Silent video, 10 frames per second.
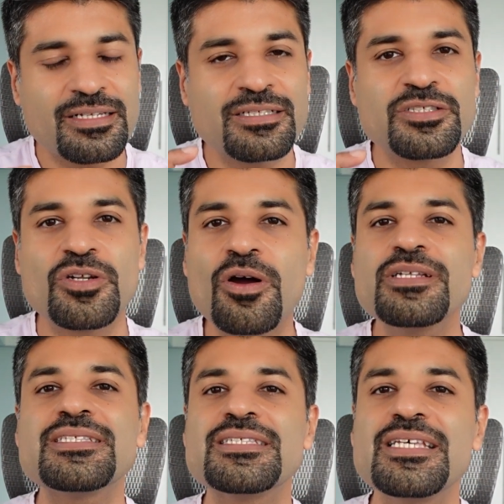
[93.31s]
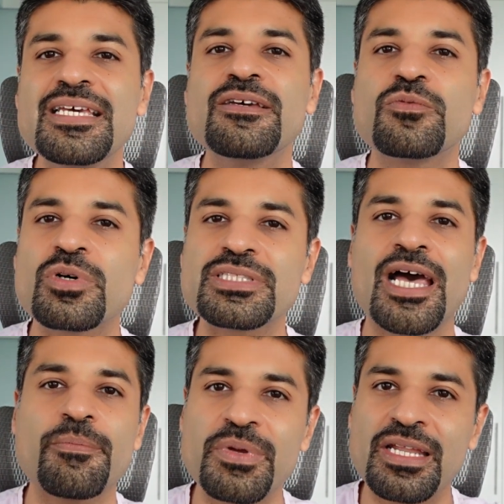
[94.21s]
does not see what's
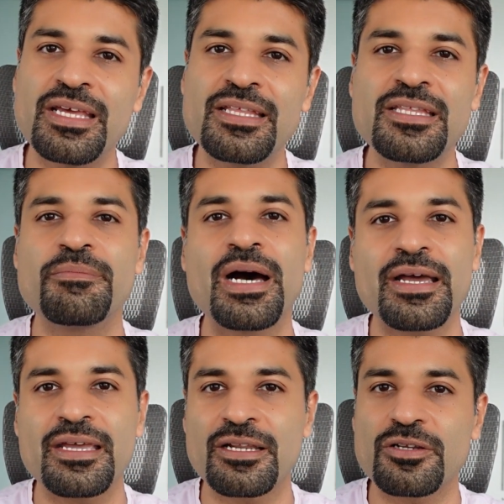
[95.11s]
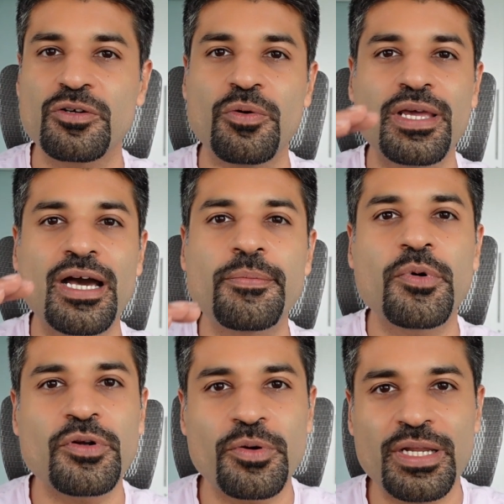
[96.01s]
happening in the market going up
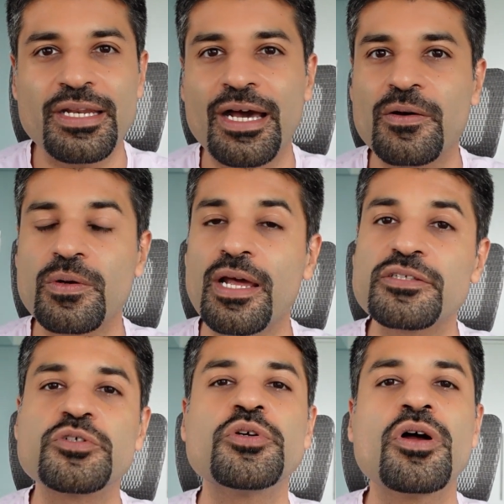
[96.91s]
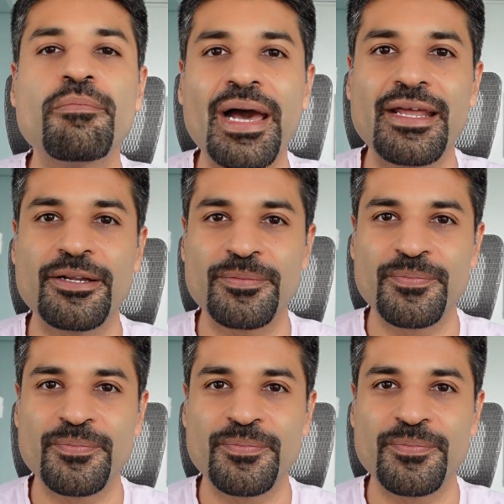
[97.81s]
or going down as good or bad.